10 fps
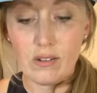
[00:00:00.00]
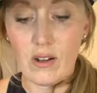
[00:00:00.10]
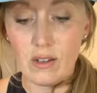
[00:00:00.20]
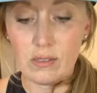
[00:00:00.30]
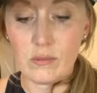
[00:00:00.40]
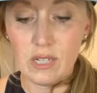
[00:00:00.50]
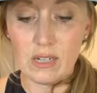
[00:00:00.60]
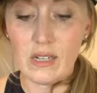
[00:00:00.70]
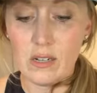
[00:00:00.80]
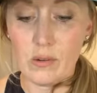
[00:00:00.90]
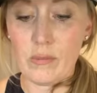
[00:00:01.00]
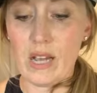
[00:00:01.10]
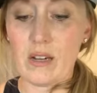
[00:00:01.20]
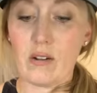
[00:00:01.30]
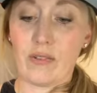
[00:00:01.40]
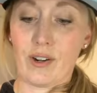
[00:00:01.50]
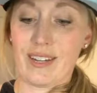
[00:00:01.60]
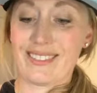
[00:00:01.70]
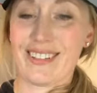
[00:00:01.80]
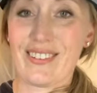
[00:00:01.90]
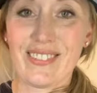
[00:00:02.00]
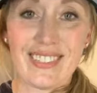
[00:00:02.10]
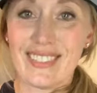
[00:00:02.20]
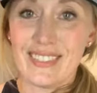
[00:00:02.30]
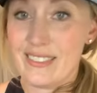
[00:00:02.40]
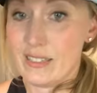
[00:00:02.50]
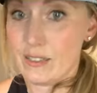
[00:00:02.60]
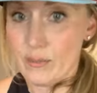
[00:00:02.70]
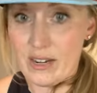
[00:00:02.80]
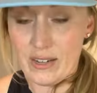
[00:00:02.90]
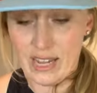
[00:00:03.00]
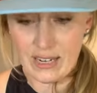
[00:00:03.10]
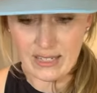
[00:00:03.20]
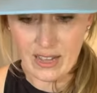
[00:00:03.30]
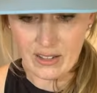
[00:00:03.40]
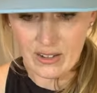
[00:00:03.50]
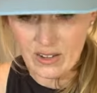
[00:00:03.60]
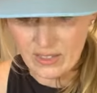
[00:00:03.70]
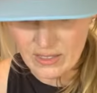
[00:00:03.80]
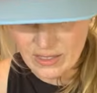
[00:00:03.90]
awesome technique going back over itself because it doesn't matter, you can't tell at all.